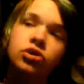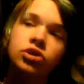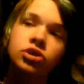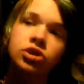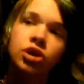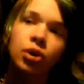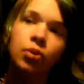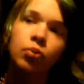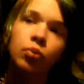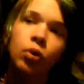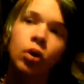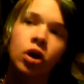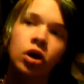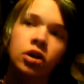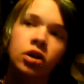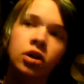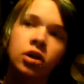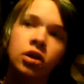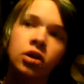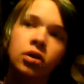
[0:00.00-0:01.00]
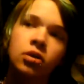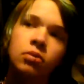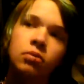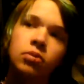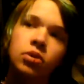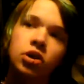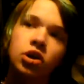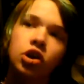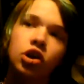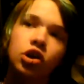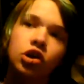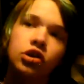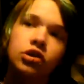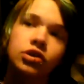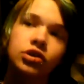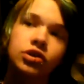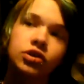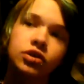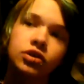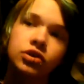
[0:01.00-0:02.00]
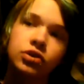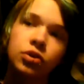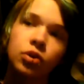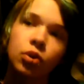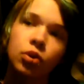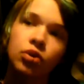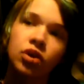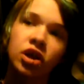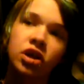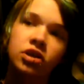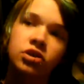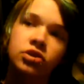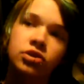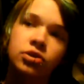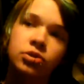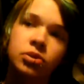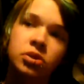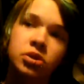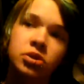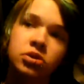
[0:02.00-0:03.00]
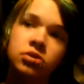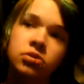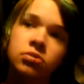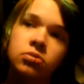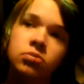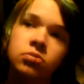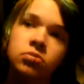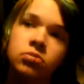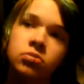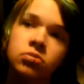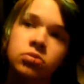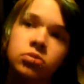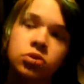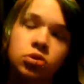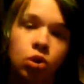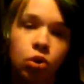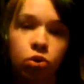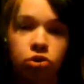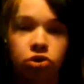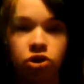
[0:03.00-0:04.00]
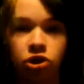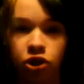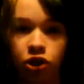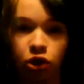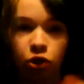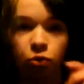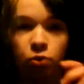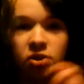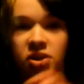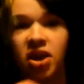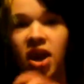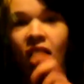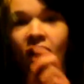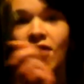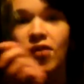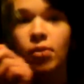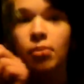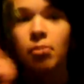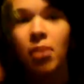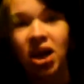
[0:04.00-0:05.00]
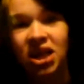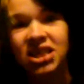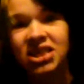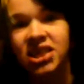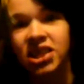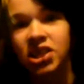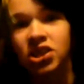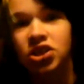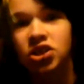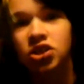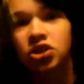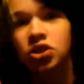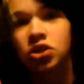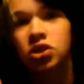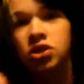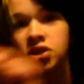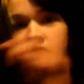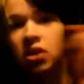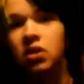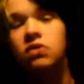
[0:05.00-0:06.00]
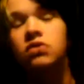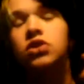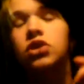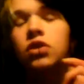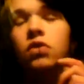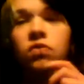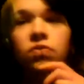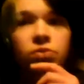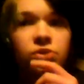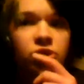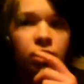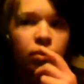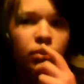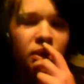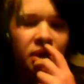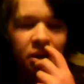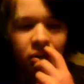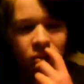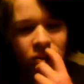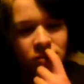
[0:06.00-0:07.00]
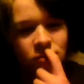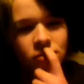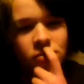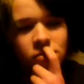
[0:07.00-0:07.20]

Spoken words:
someone because all they do is talk to you when they have a message to give to you from someone else?